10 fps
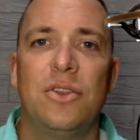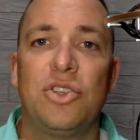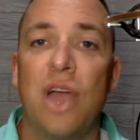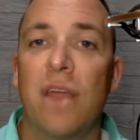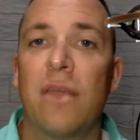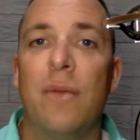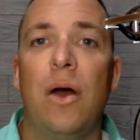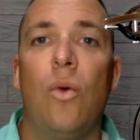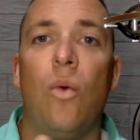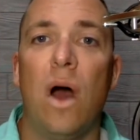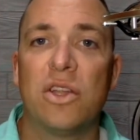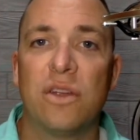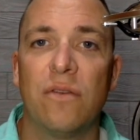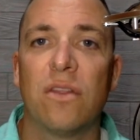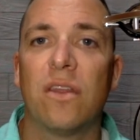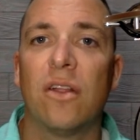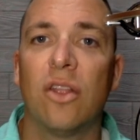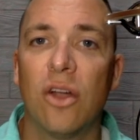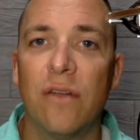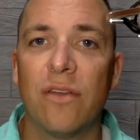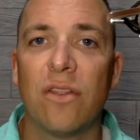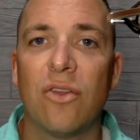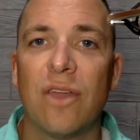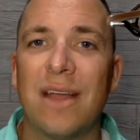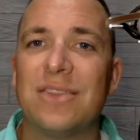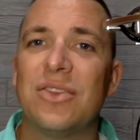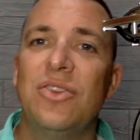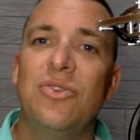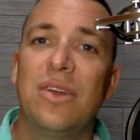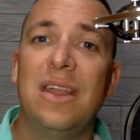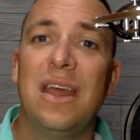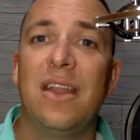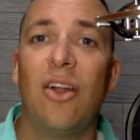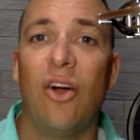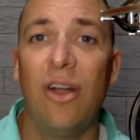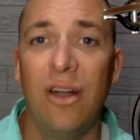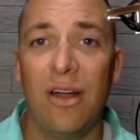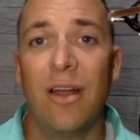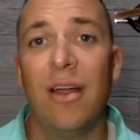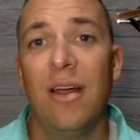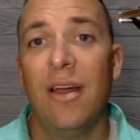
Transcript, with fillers: Check them out, watch everything, learn everything you can so that you can hit it harder.